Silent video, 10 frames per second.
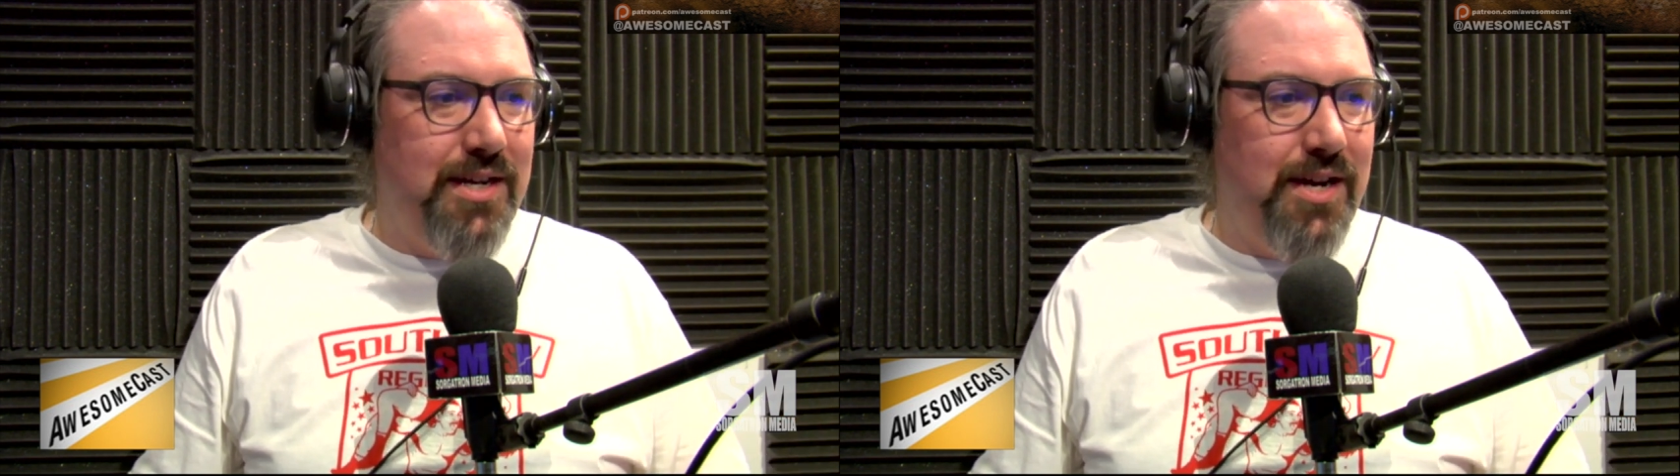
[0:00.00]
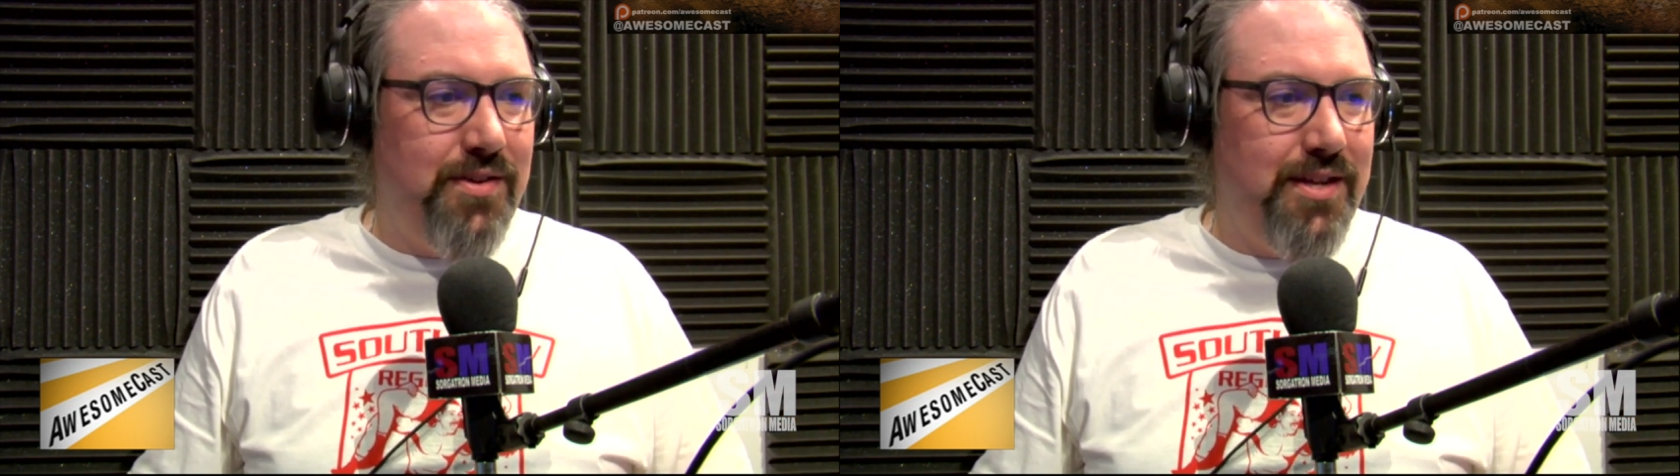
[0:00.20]

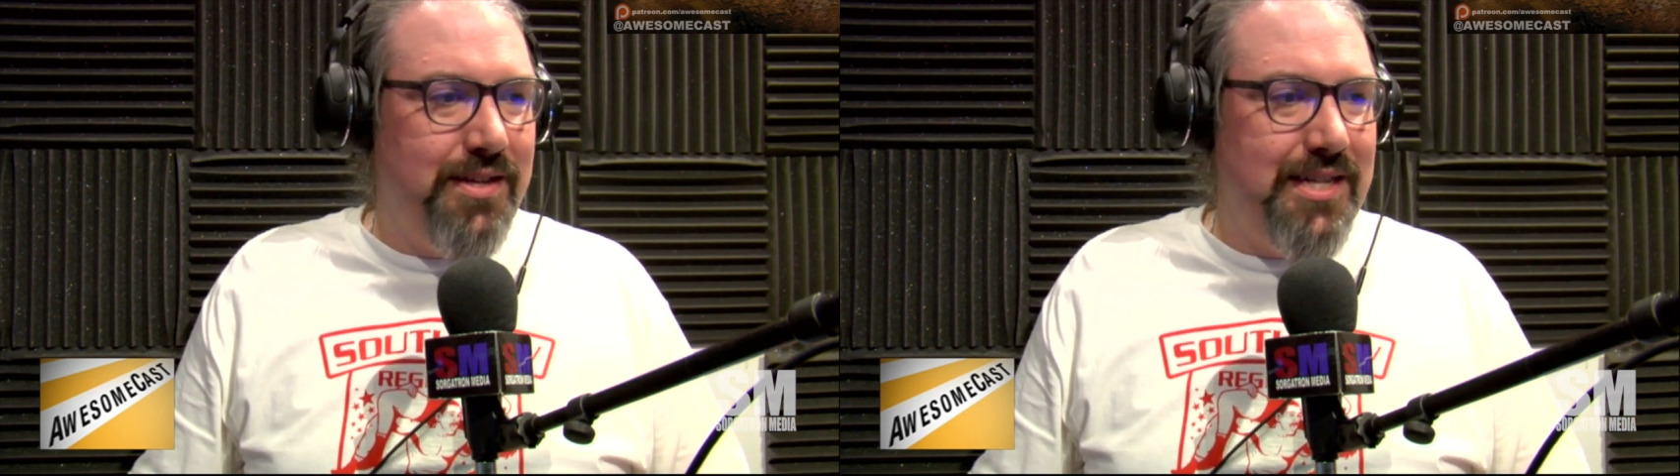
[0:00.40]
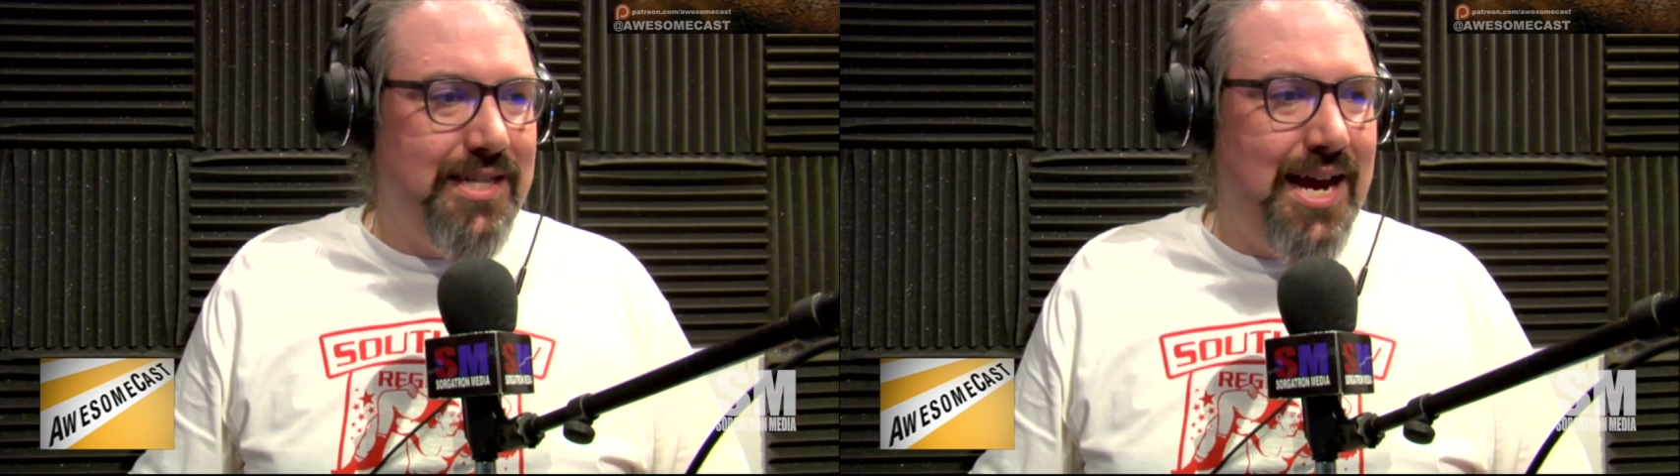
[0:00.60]
and everything
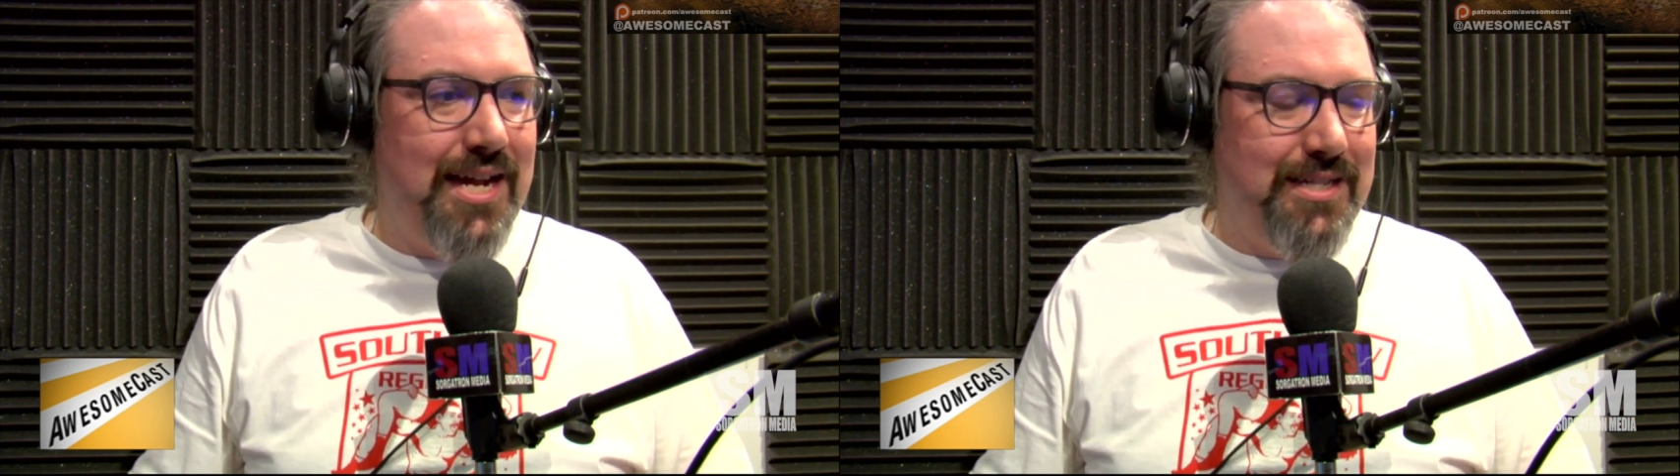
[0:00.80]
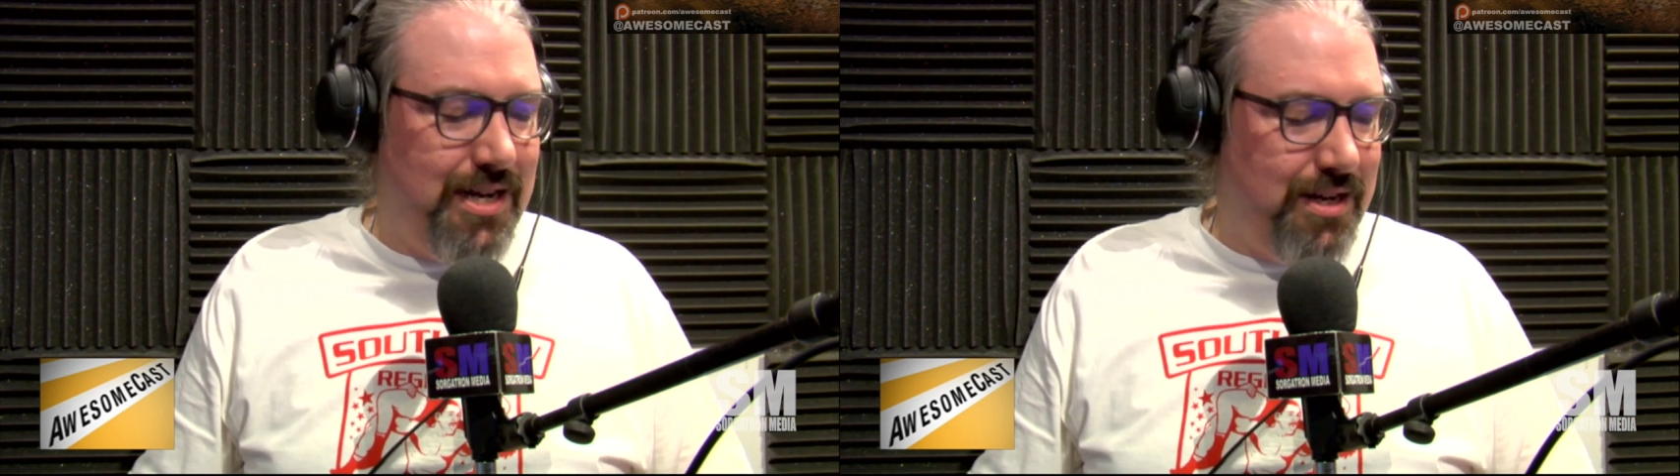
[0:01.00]
like
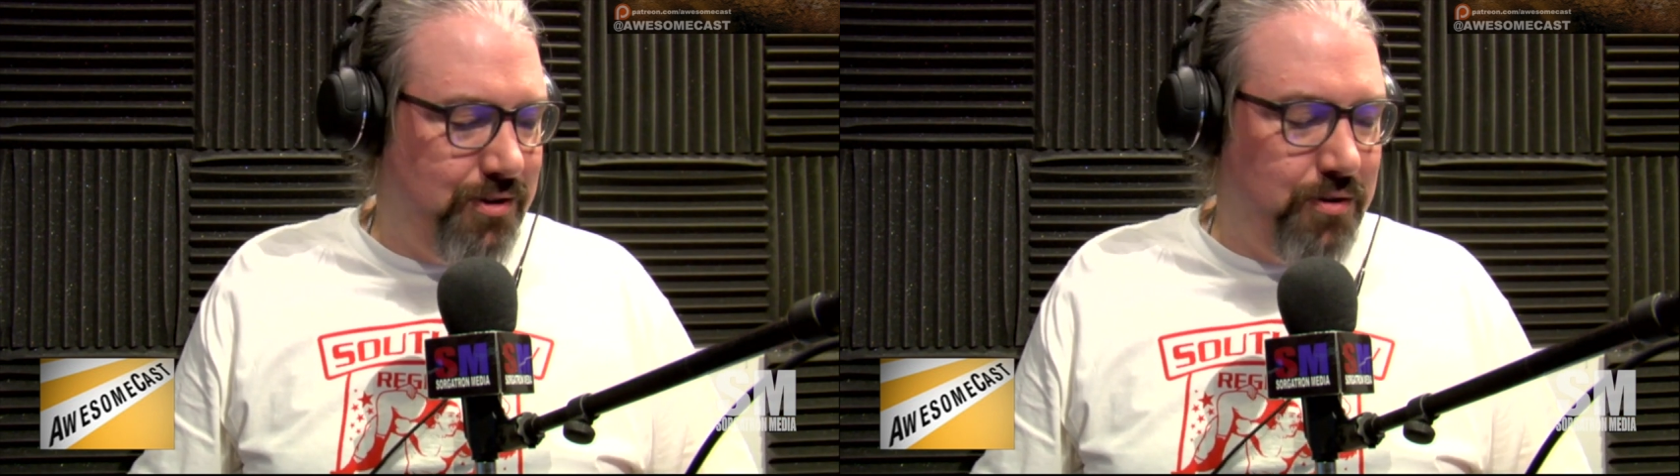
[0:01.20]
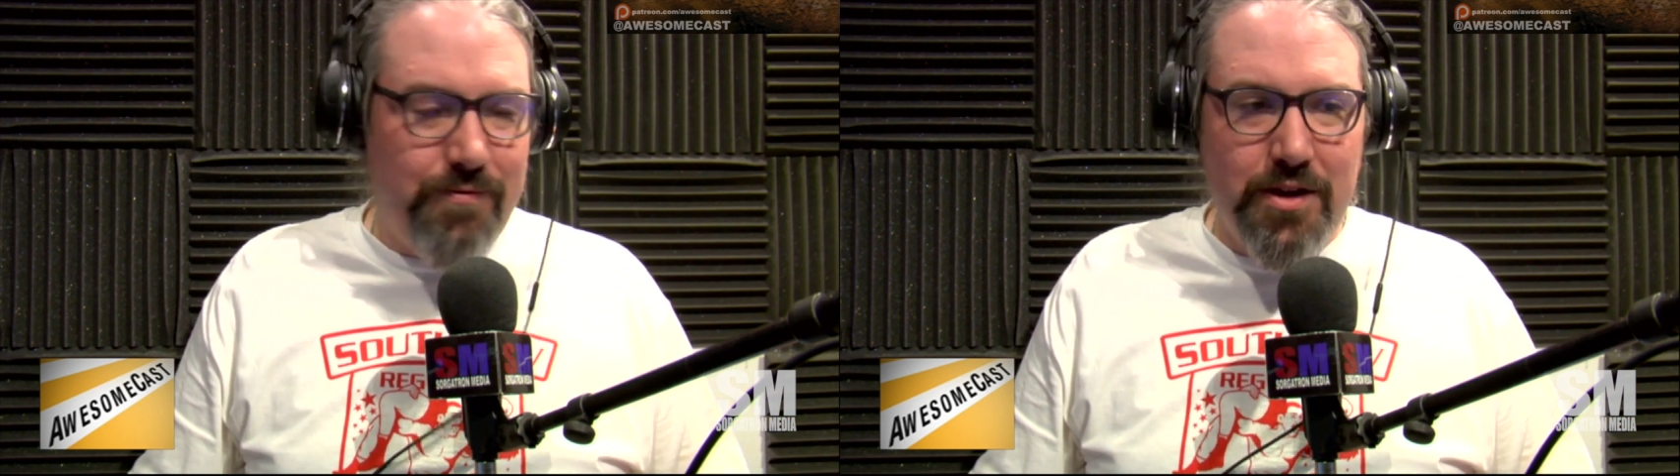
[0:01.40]
that, it's getting a
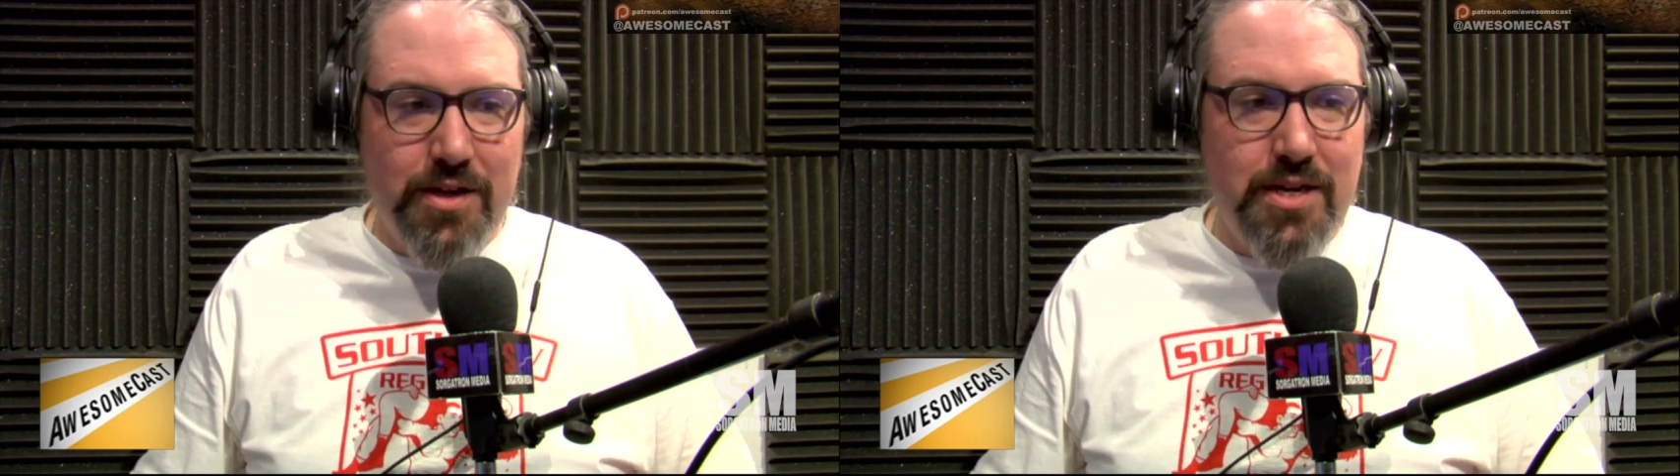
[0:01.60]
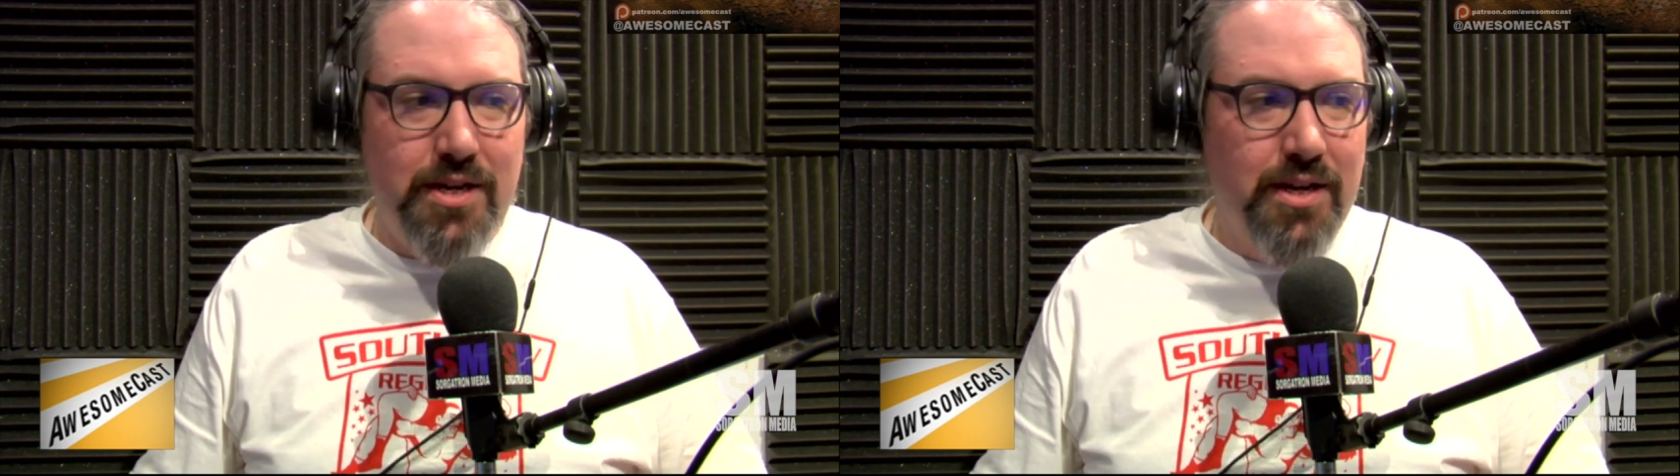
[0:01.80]
little
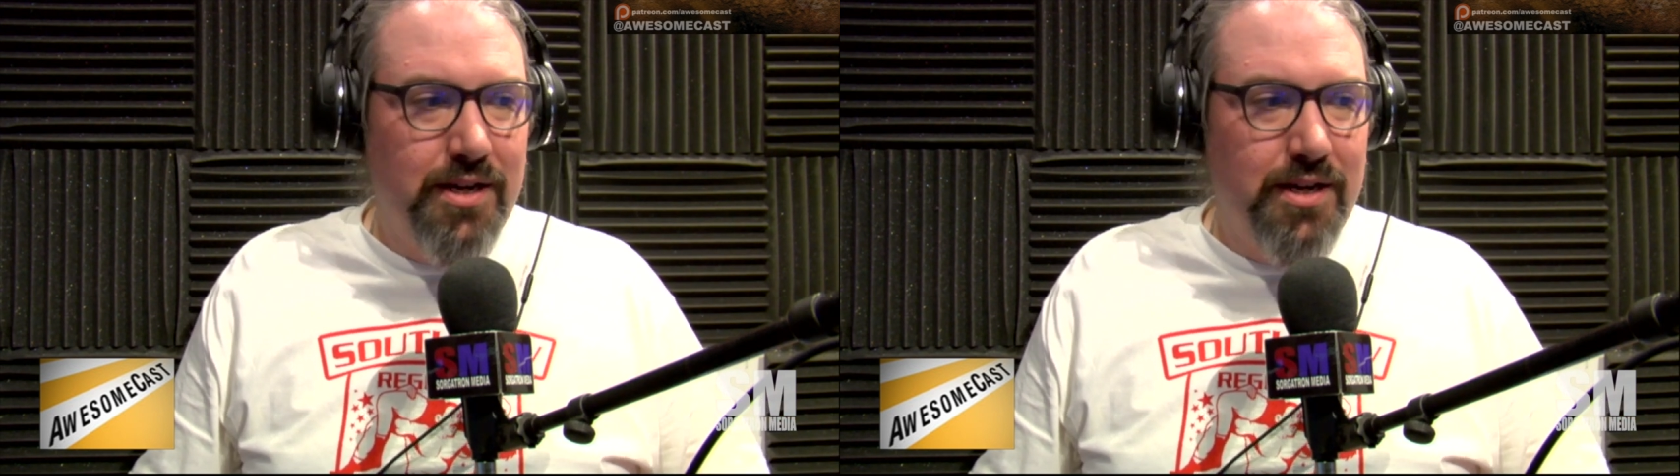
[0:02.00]
funky.